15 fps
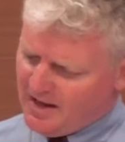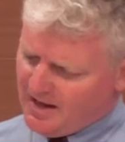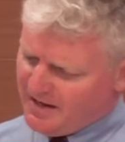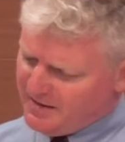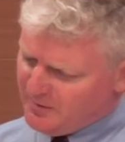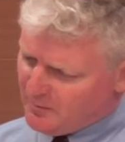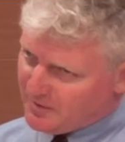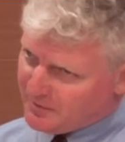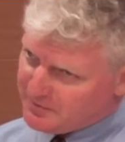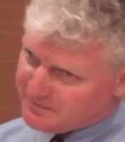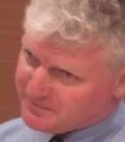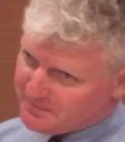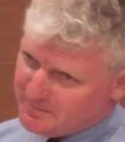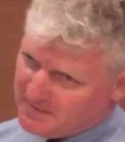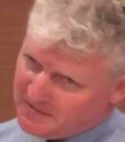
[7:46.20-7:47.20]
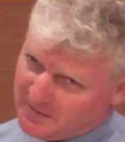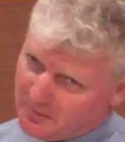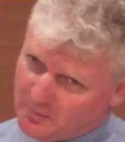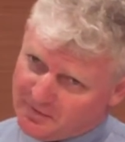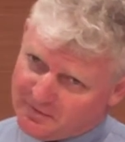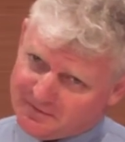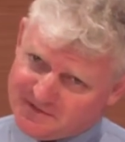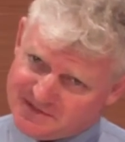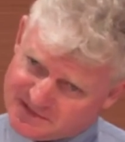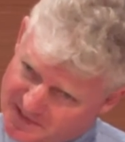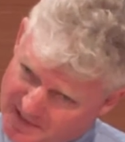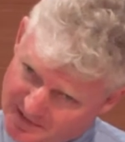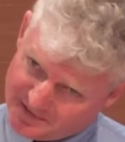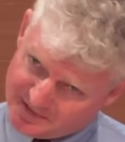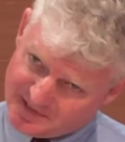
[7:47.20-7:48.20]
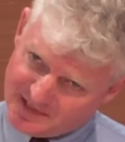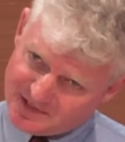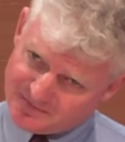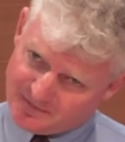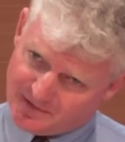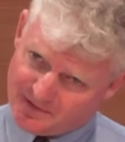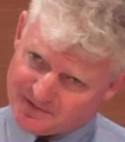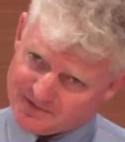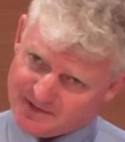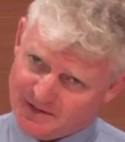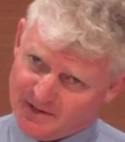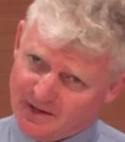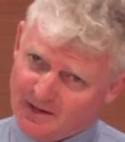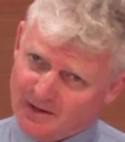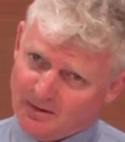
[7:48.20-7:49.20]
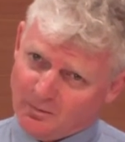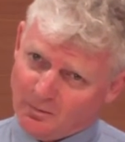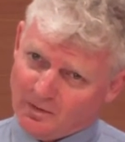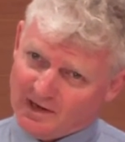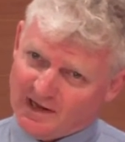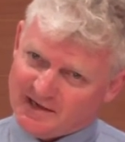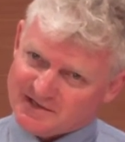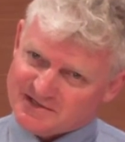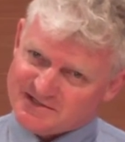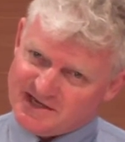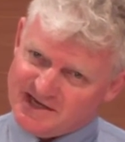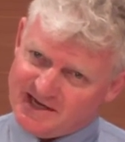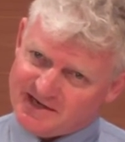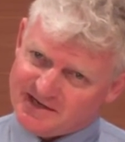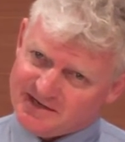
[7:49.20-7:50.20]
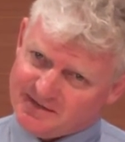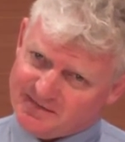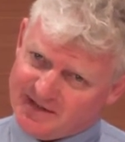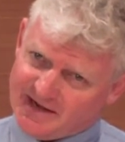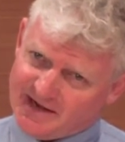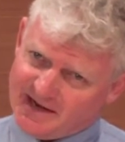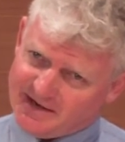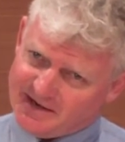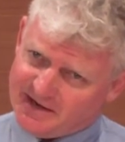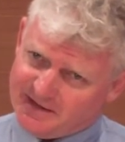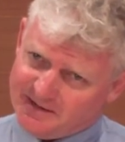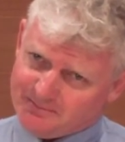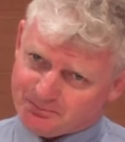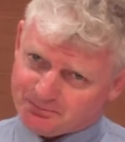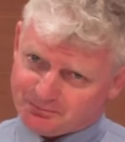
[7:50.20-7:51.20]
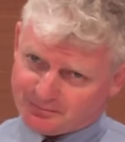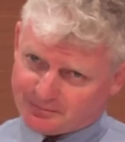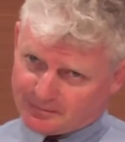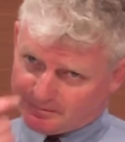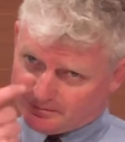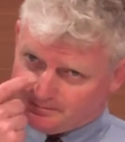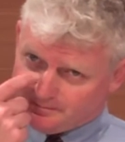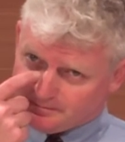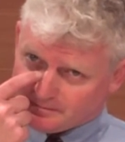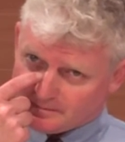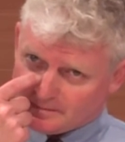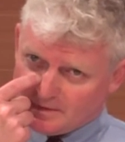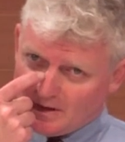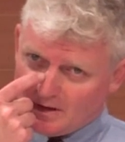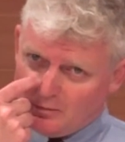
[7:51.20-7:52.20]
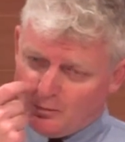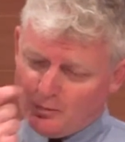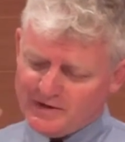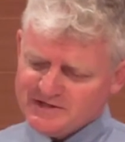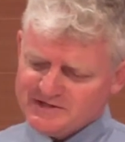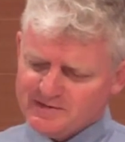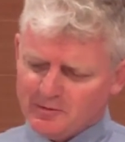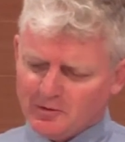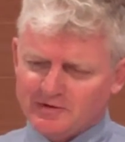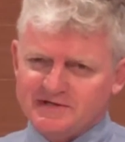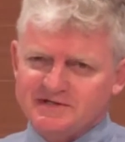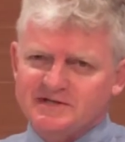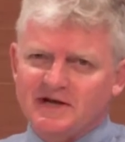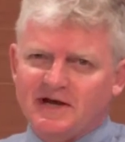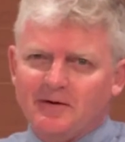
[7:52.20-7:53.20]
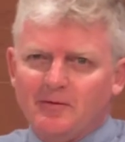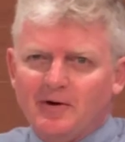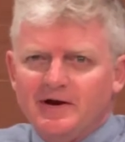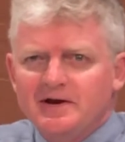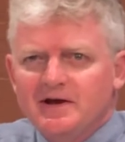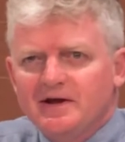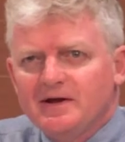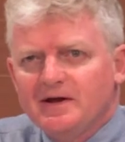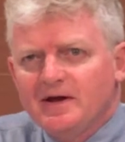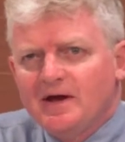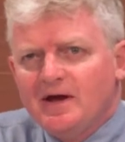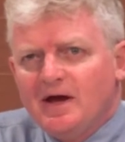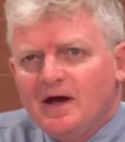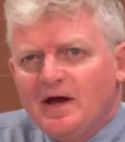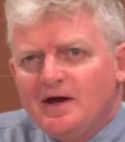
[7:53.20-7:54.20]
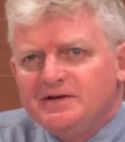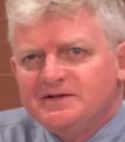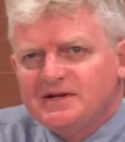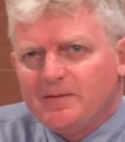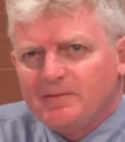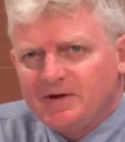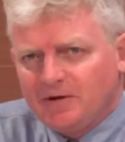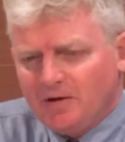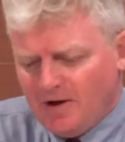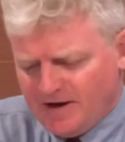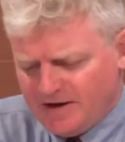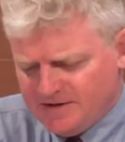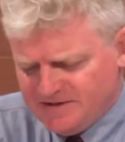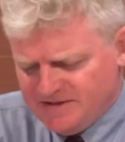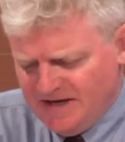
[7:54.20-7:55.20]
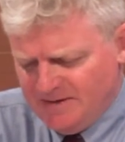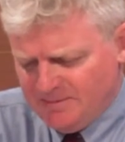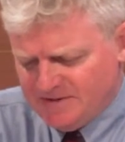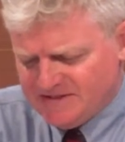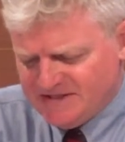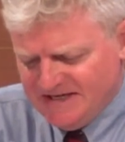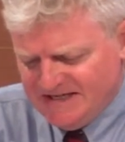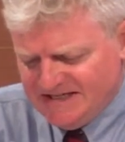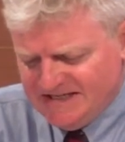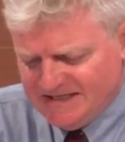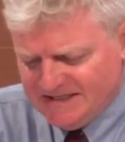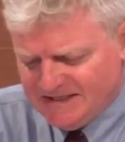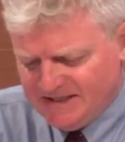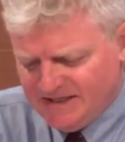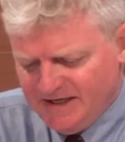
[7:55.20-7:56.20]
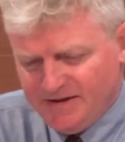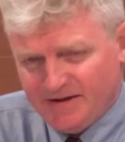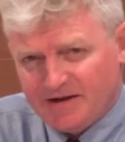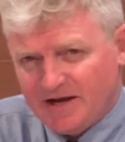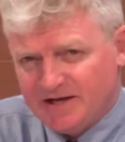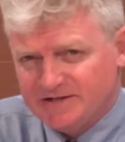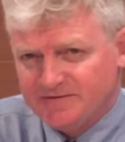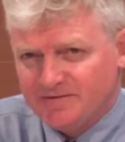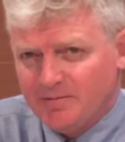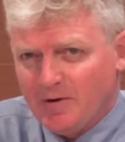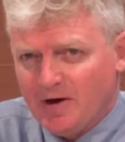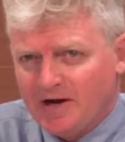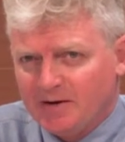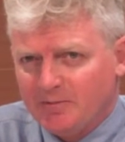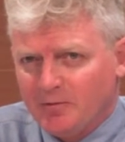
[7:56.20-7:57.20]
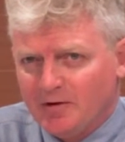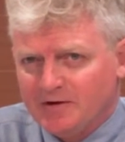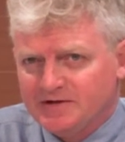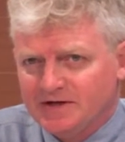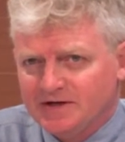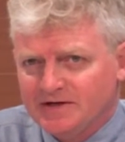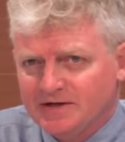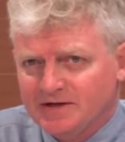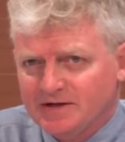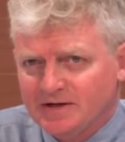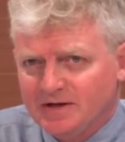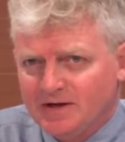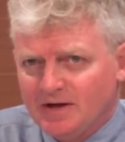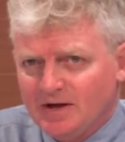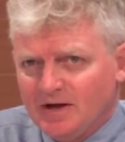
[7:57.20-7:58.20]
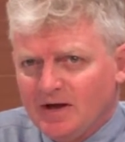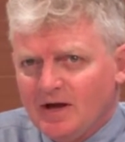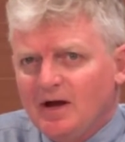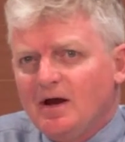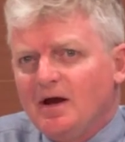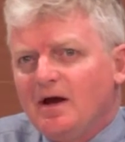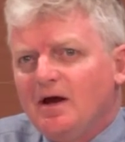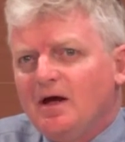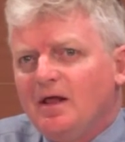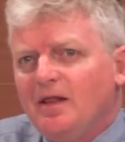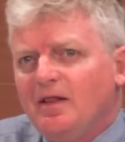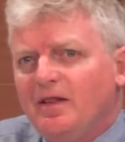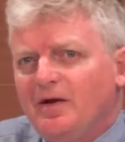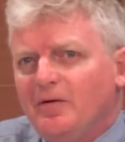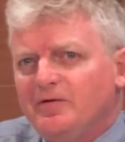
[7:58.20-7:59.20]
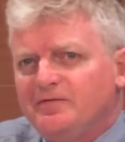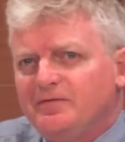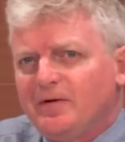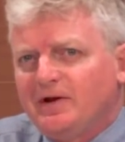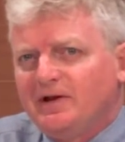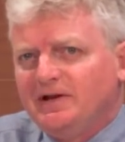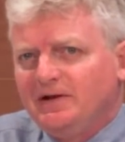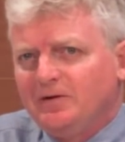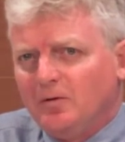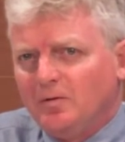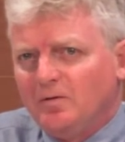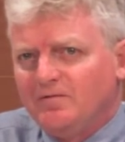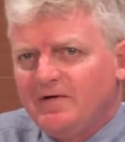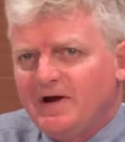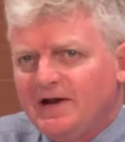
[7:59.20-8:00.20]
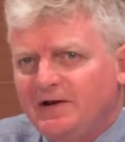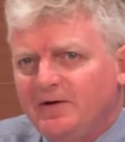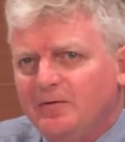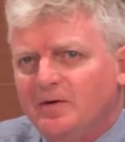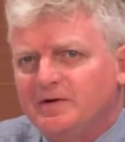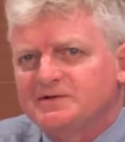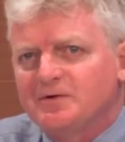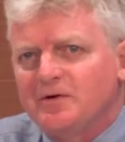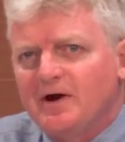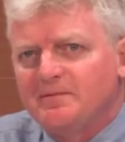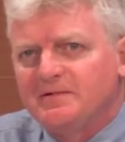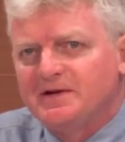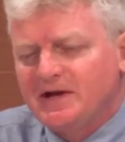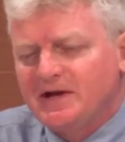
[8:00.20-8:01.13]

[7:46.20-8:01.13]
Anyone who's familiar with discounted cash flows will understand that at a reasonable discount rate, something like 10% in the case of a mining project, there is very little value ascribed to